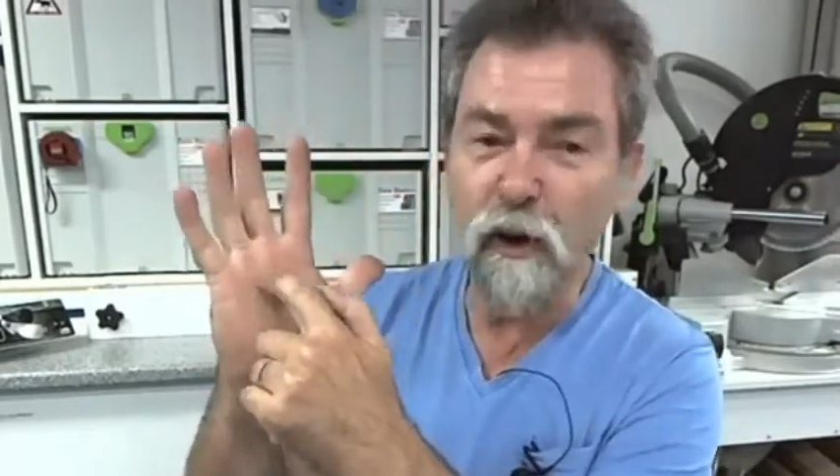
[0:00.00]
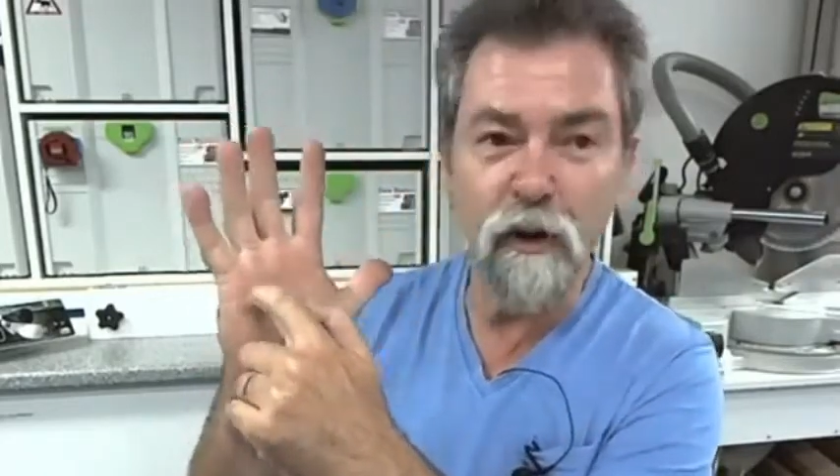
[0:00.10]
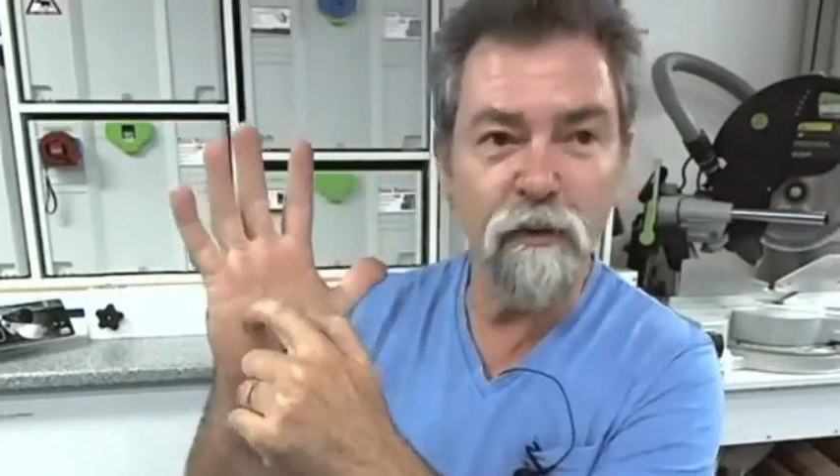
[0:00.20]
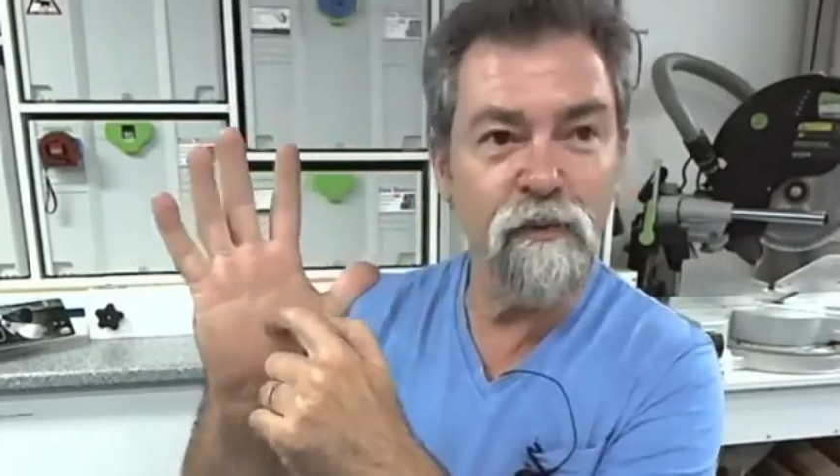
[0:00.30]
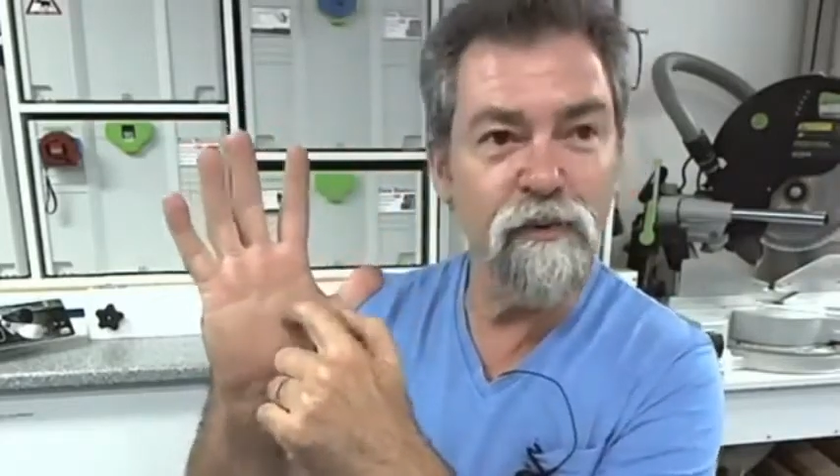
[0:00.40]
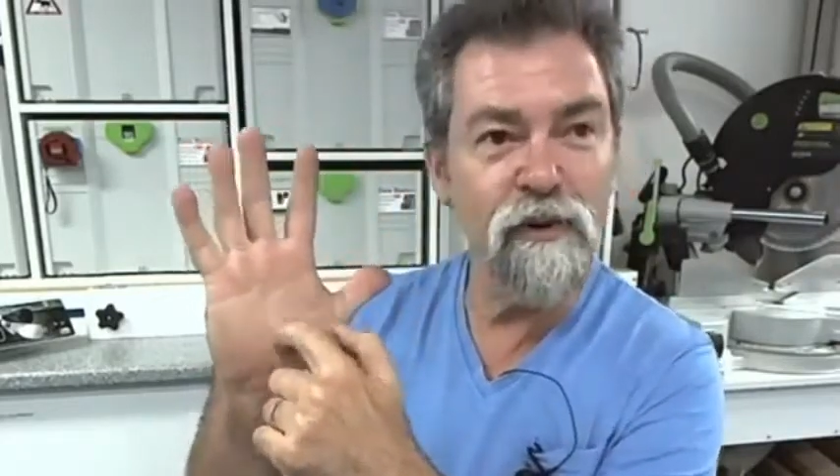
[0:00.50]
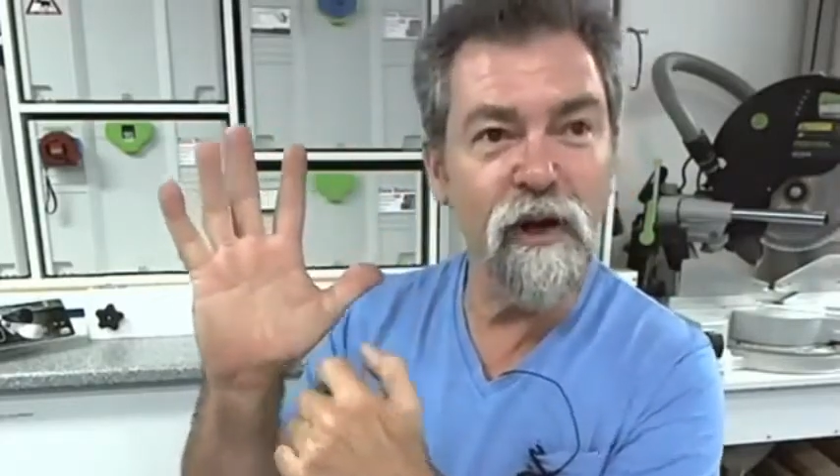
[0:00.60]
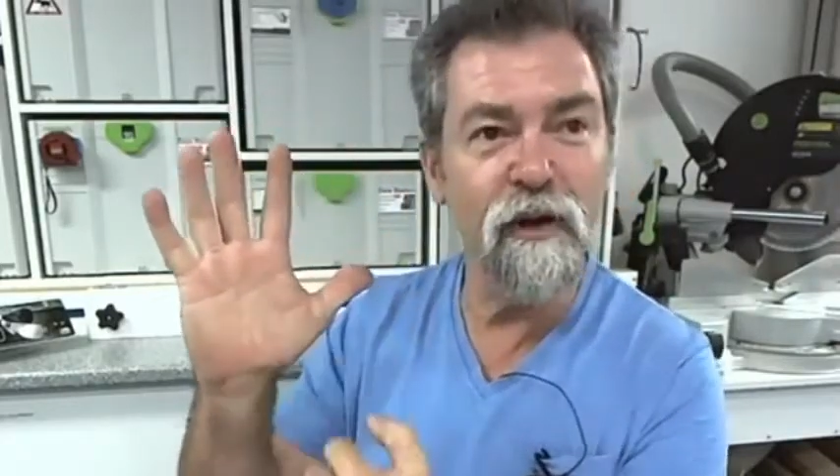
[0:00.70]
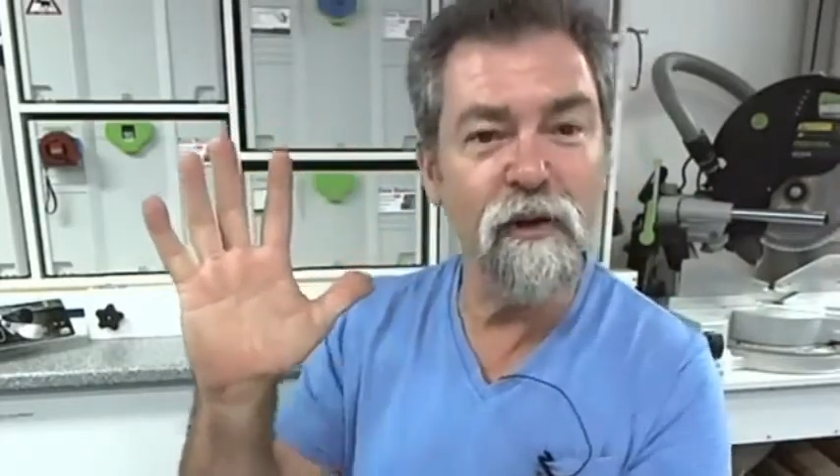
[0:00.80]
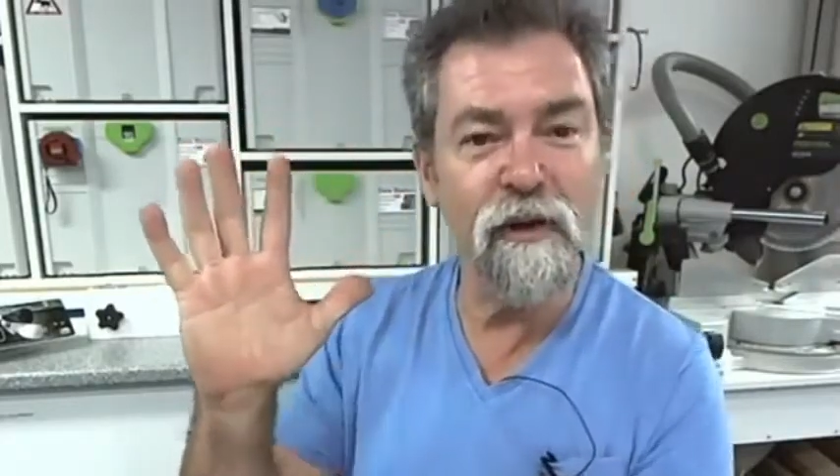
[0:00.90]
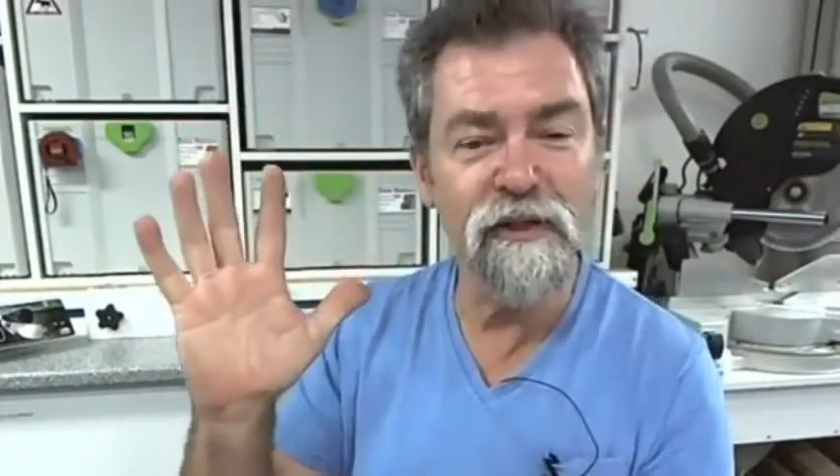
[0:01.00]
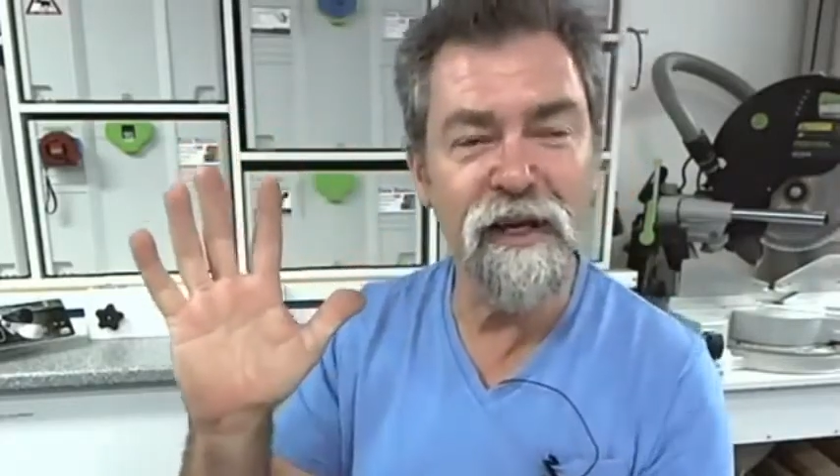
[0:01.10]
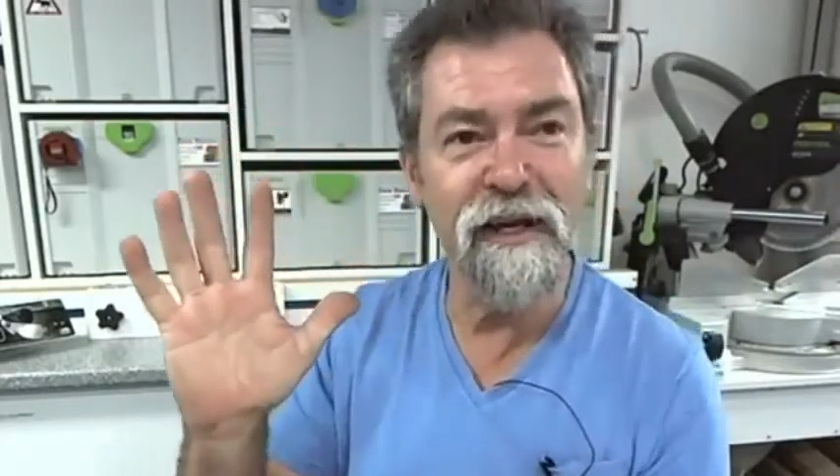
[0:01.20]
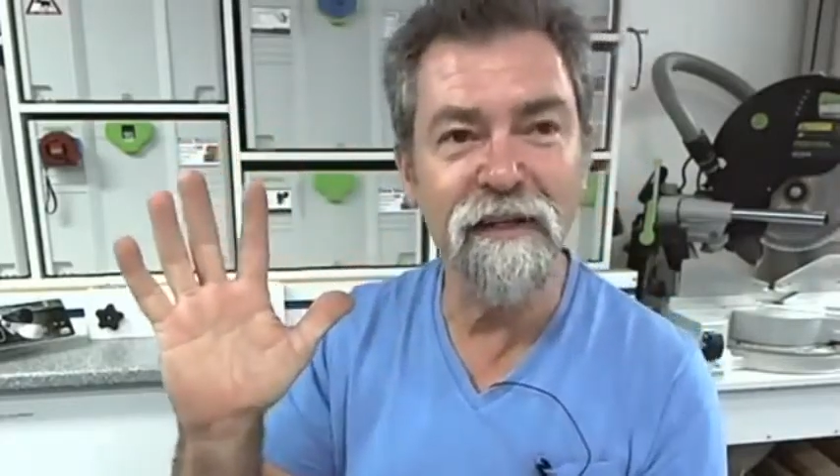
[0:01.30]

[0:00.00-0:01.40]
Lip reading: Zorro sign on